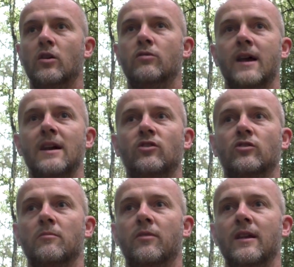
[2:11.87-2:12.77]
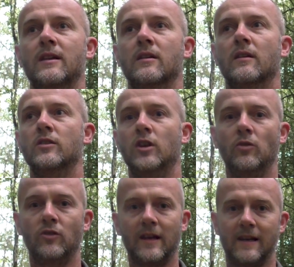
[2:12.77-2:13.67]
Create something,
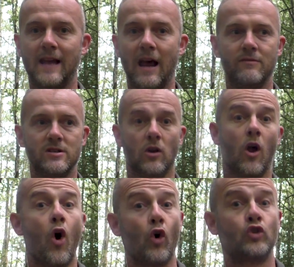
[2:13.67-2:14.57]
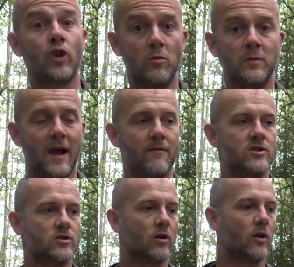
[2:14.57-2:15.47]
use it, get a result, or don't get a
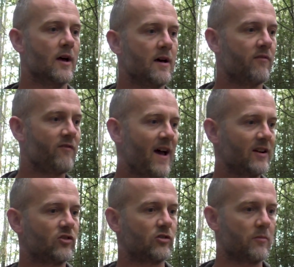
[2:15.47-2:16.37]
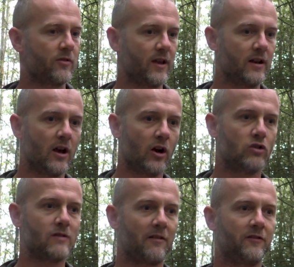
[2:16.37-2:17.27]
result. Find something,
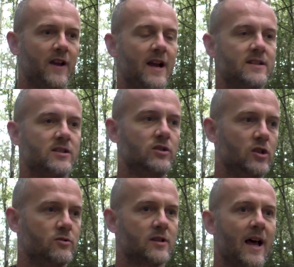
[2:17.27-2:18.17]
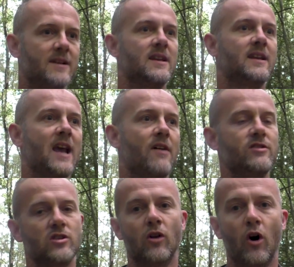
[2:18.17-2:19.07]
craft it, utilize it, get a
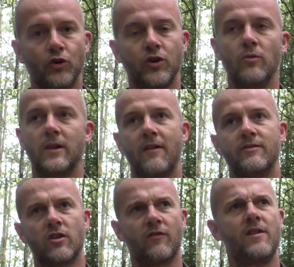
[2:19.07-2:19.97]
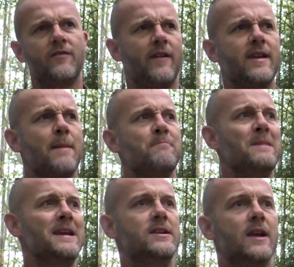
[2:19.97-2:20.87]
result, or don't get a result. Very, very
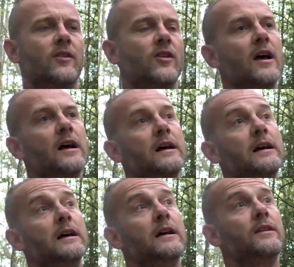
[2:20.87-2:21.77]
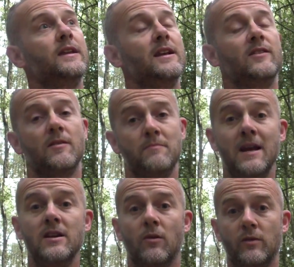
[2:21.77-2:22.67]
immediate. The
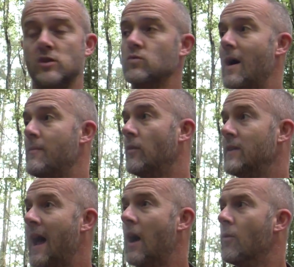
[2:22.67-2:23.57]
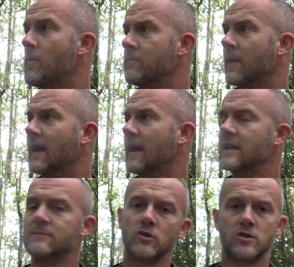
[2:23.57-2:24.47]
intermediate, which is what I'm on now,
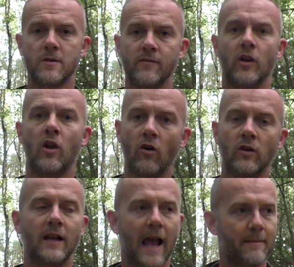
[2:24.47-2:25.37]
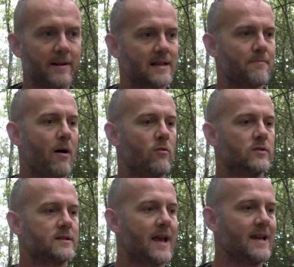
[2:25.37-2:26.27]
is much more of a long game. It's
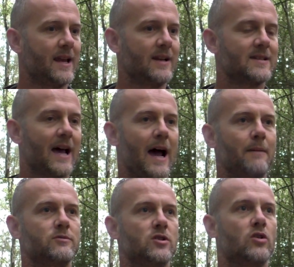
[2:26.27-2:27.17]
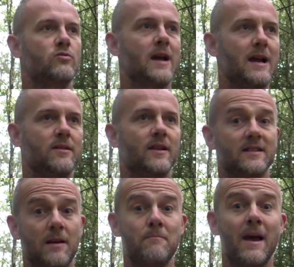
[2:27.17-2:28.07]
about taking time to create
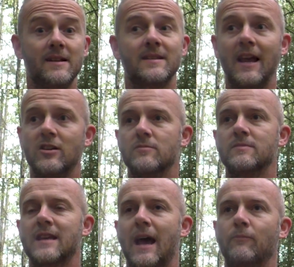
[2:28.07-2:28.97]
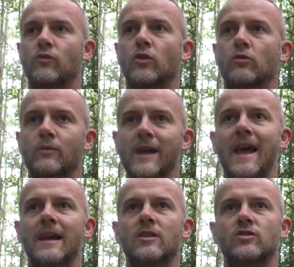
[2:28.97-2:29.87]
things that may take some time to
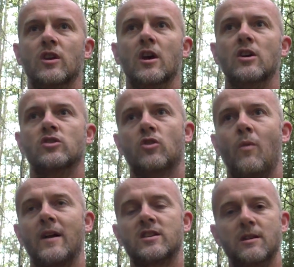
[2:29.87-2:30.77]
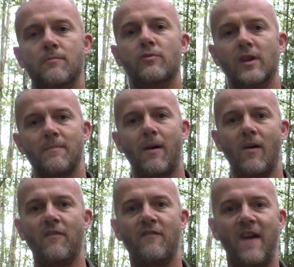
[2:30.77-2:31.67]
create to actually bring about
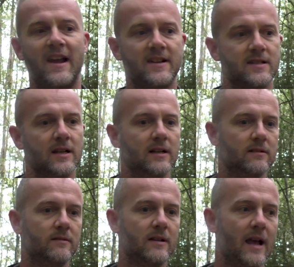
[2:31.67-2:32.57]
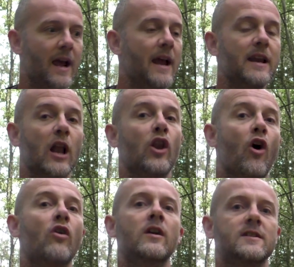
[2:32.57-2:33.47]
effect eh, in a
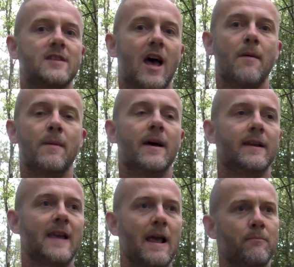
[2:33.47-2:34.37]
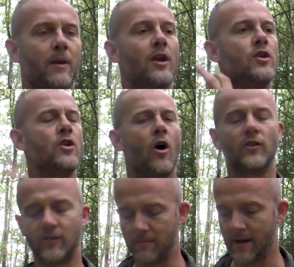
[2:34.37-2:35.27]
longer term game plan, not
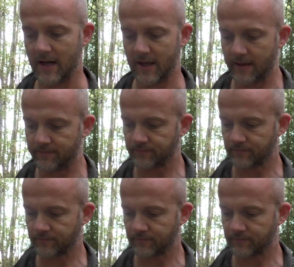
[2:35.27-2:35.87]
as immediate.